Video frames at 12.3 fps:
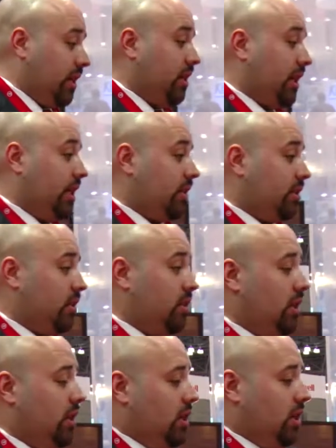air handler.
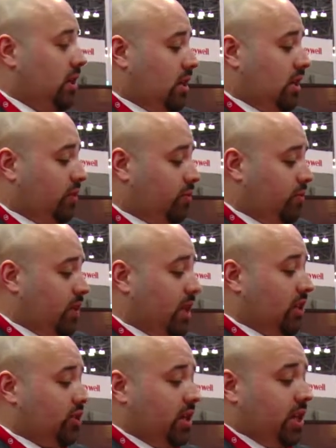We
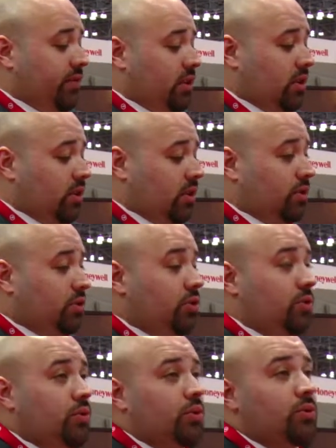actually have a
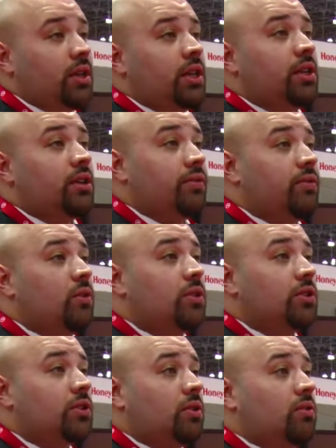2, 3, and a
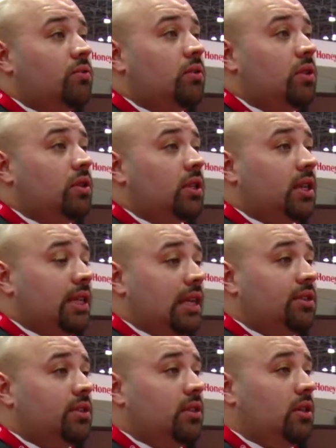4 zone
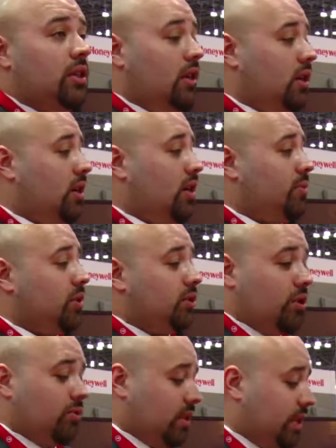condenser, but
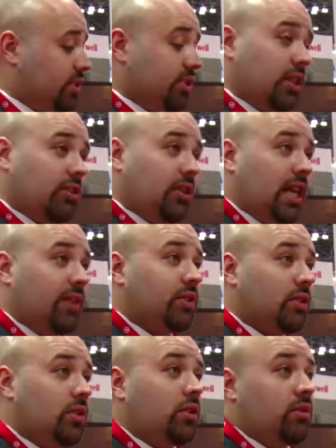you don't necessarily have
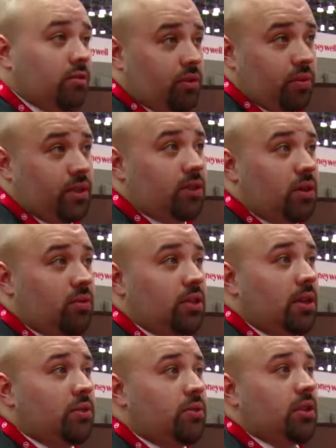to hook 3 zones
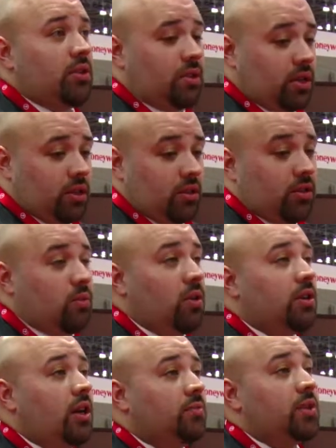up to it. You can hook
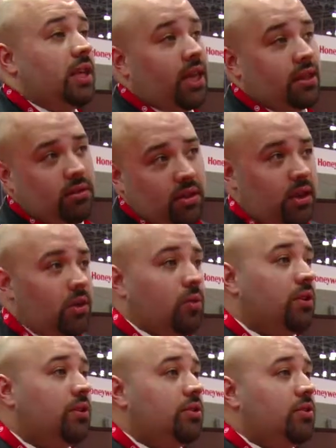1 up and add
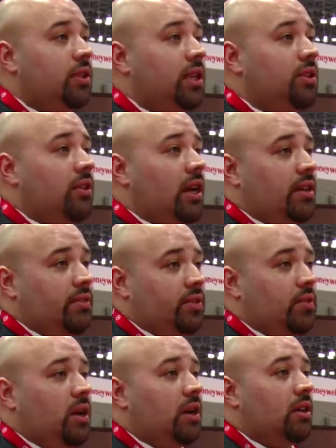1 or 2 later on
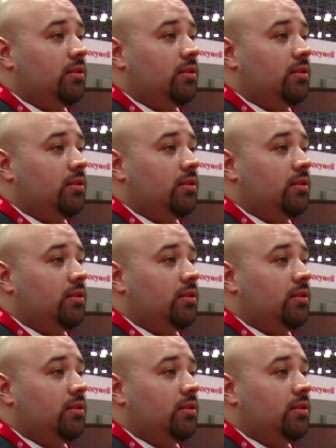if you want.